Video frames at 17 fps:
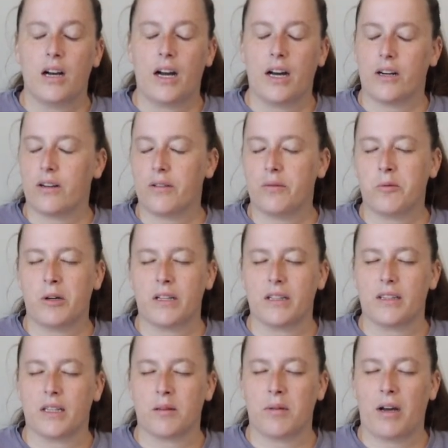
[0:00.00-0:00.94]
I don't even
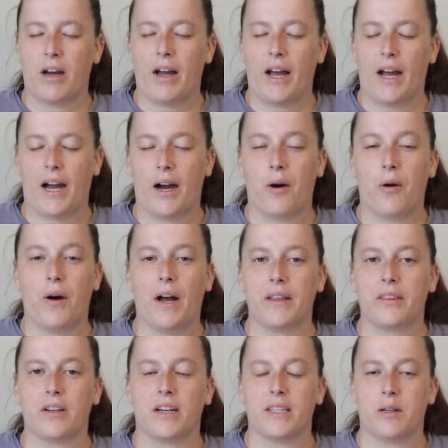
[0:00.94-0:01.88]
want to think about how
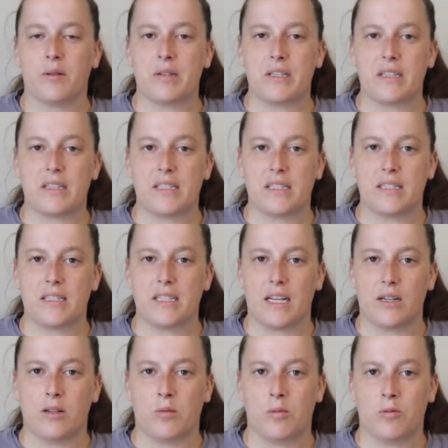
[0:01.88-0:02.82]
I thought that was a
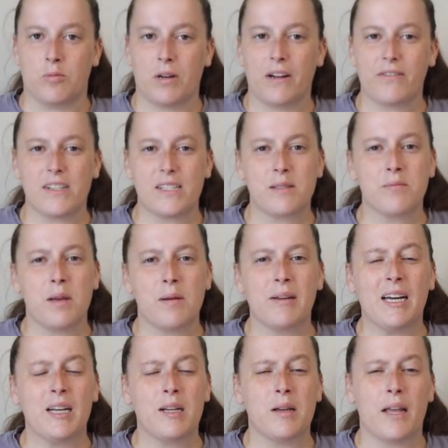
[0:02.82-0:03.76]
sustainable breakfast.
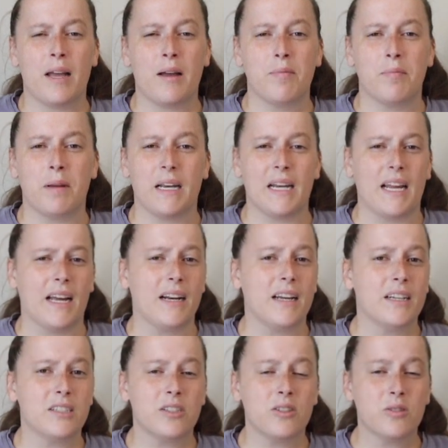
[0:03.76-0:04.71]
Maybe I had a
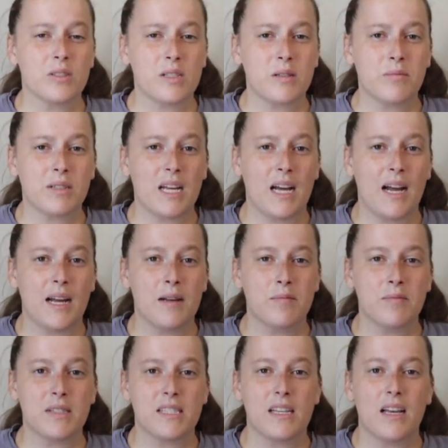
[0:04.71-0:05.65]
banana too
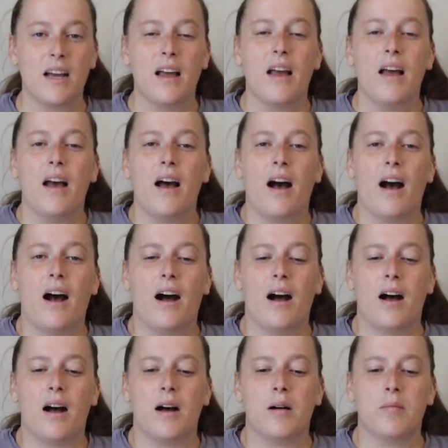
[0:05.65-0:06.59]
sometimes.
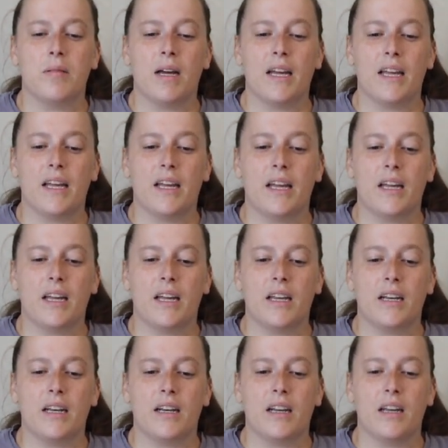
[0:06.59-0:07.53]
Um,
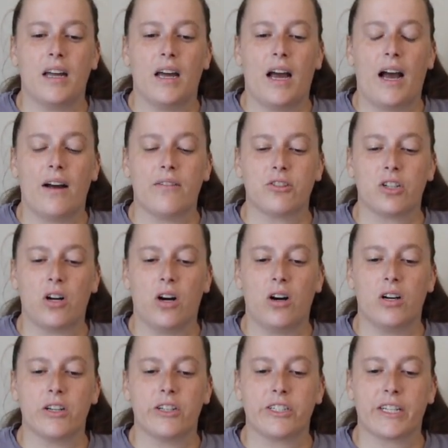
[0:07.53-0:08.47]
and after
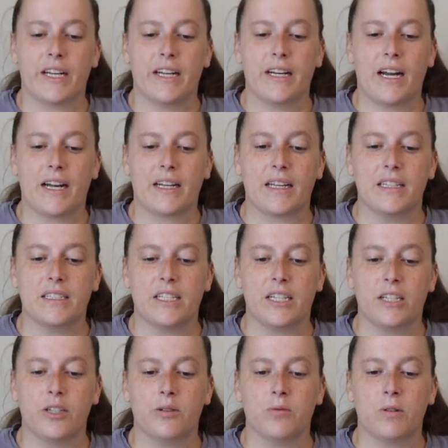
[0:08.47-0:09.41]
college, again, I
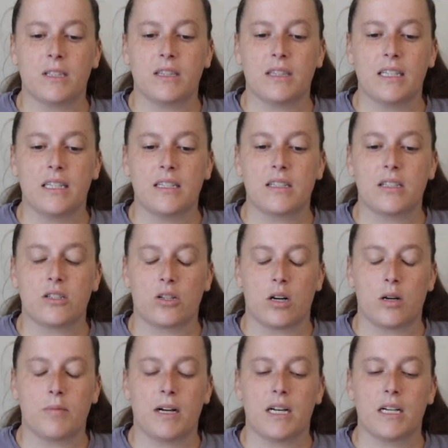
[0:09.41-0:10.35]
continued with the
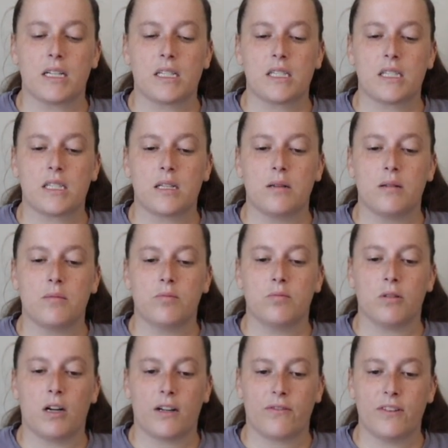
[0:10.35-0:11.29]
Starbucks
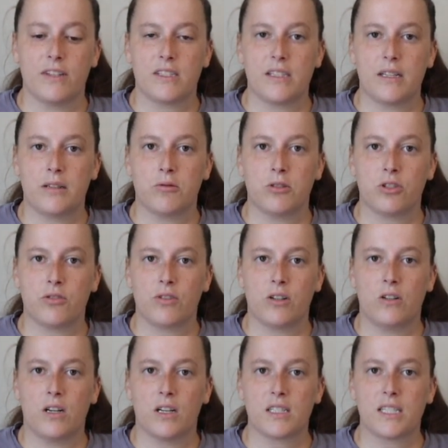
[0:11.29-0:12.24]
breakfast sandwich for
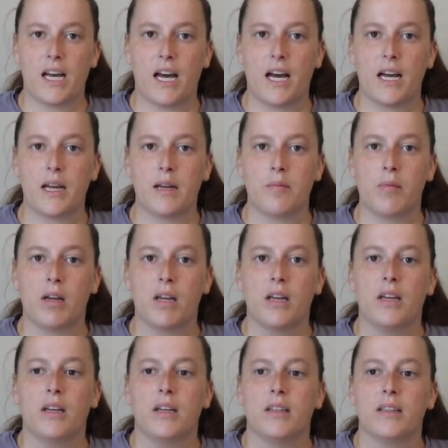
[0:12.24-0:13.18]
a long time.
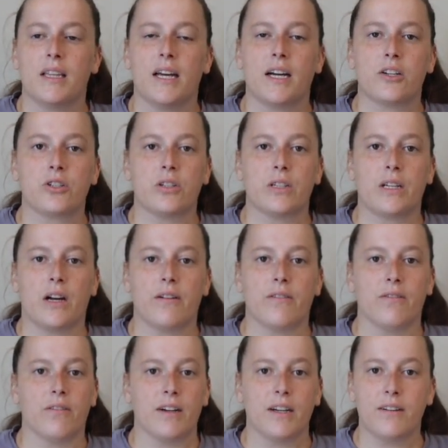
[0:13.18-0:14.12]
They actually
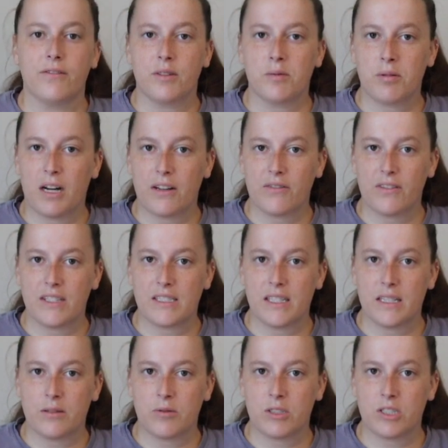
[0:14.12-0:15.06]
got rid of the breakfast
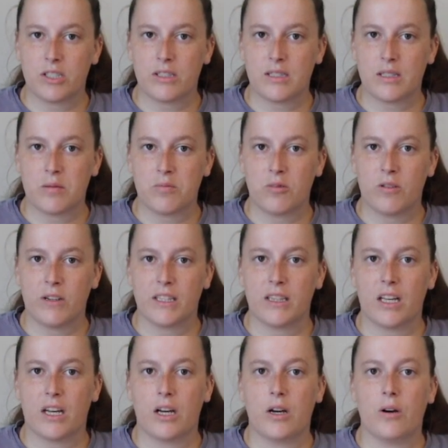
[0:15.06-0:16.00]
sandwich at some
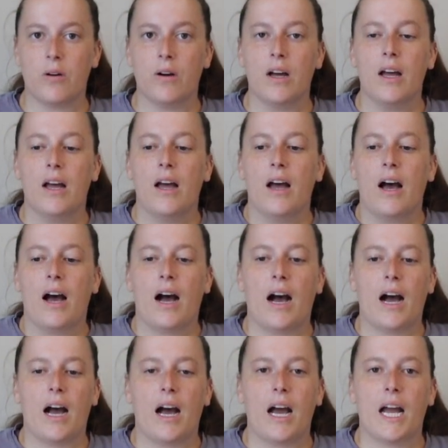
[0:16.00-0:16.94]
point though.
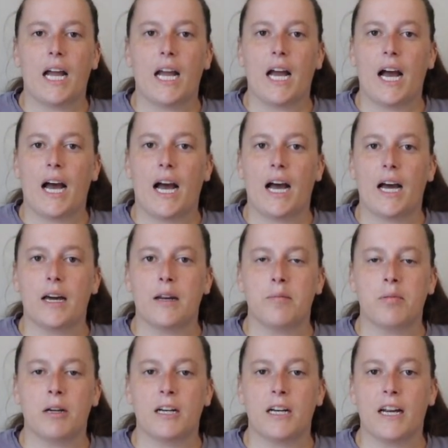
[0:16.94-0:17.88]
I
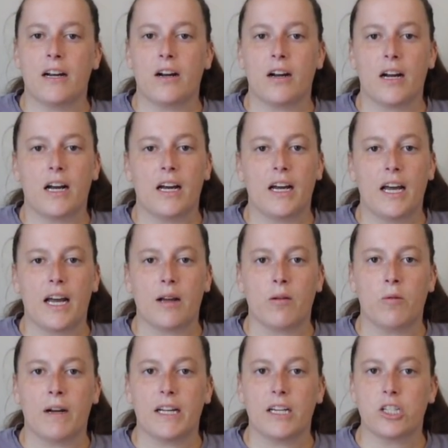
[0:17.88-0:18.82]
had Panera
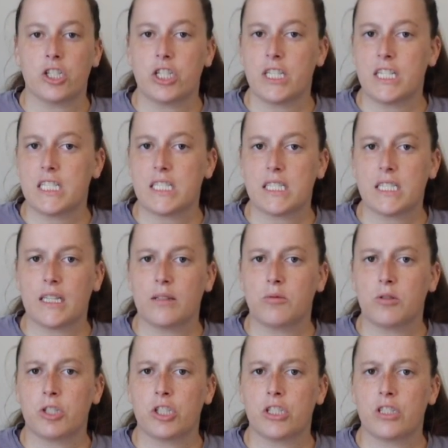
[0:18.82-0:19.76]
egg white and cheese
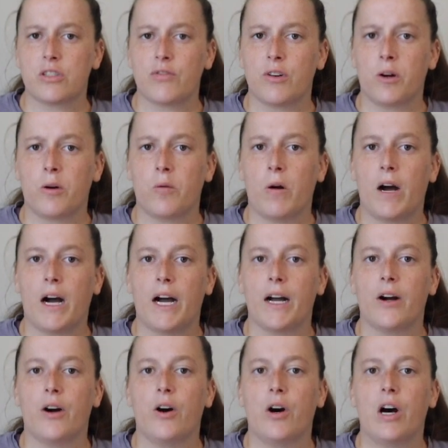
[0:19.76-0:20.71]
sandwiches for a
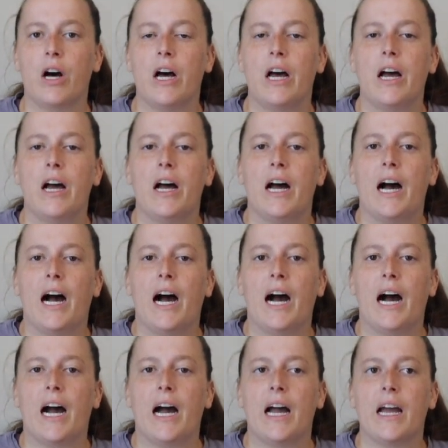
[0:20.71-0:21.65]
while.
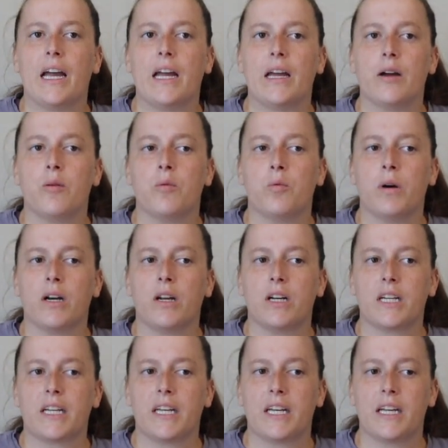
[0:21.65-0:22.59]
I went
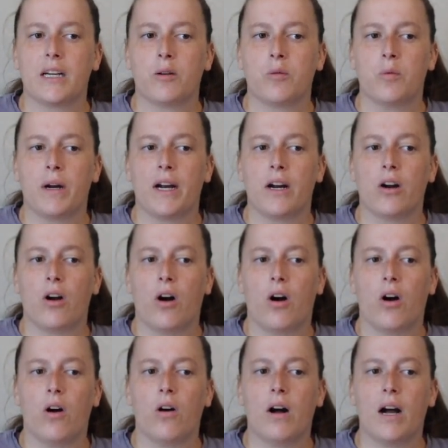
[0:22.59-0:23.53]
on a kick where
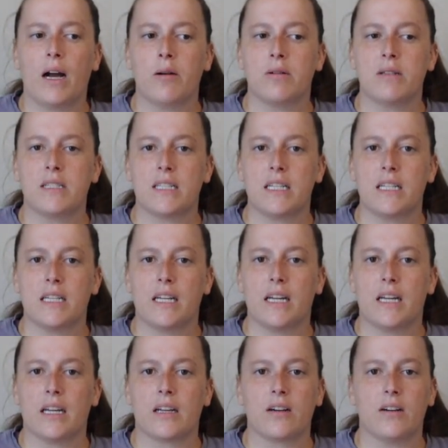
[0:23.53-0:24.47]
all I was
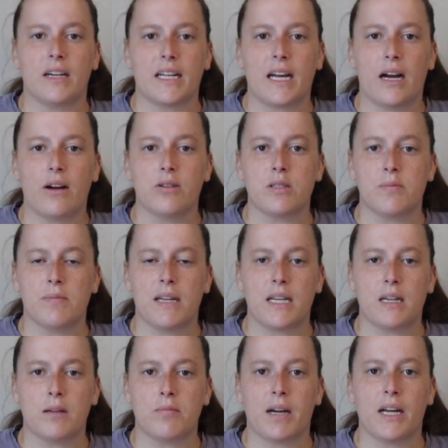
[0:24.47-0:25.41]
eating, like I was
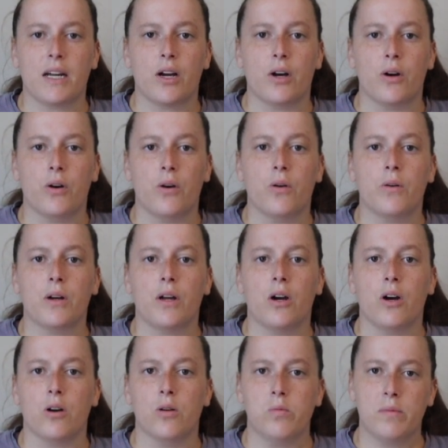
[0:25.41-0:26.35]
making my own
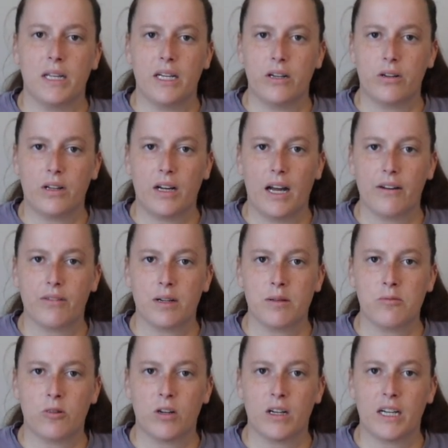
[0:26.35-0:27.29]
oatmeal
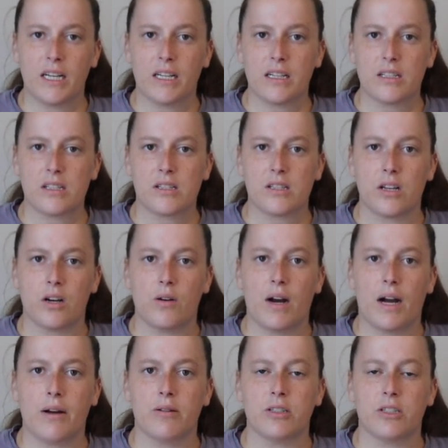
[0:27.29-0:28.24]
every morning. So
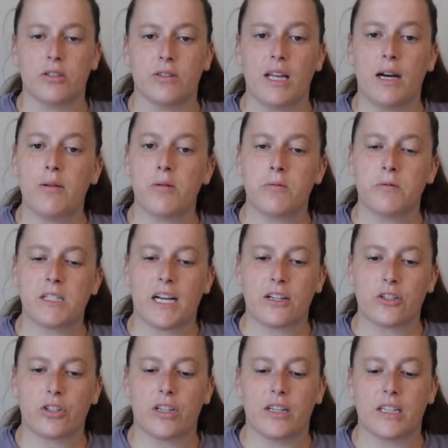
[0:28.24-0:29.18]
I would do, that one was
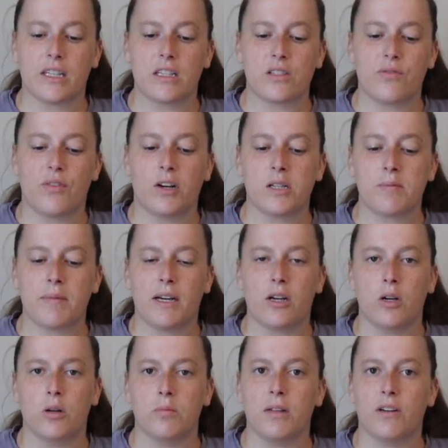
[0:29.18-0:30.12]
actually like, as far as
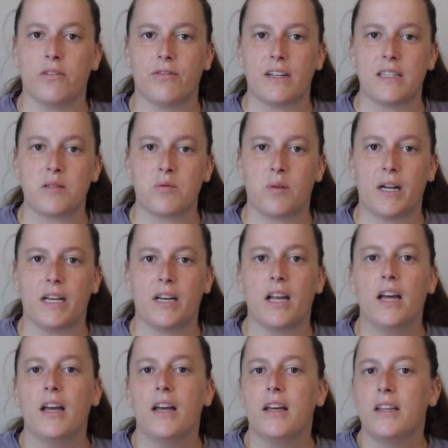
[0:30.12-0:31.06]
my oatmeal phase went,
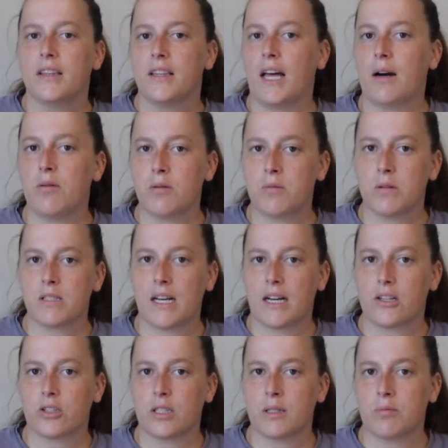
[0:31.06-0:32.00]
that one was
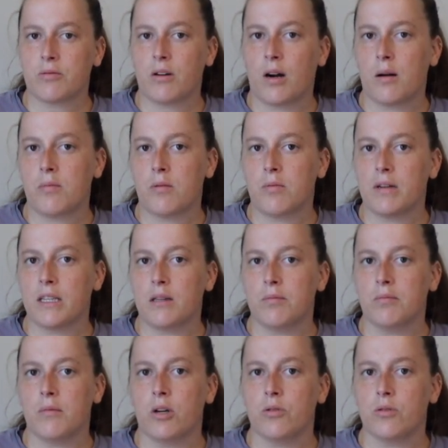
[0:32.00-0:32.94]
actually probably
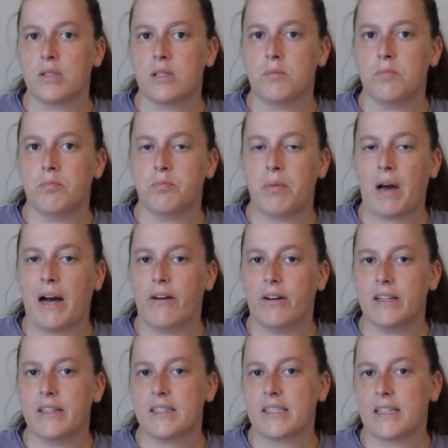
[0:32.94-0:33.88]
the most
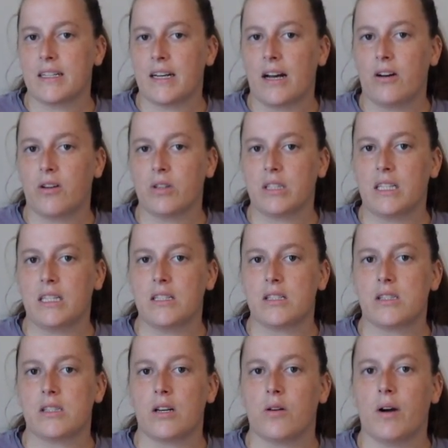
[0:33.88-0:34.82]
balanced and healthy.
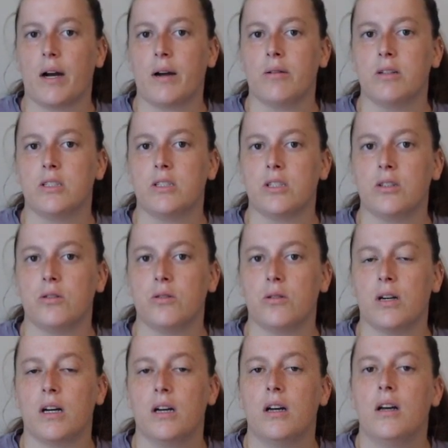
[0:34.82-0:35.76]
So I would do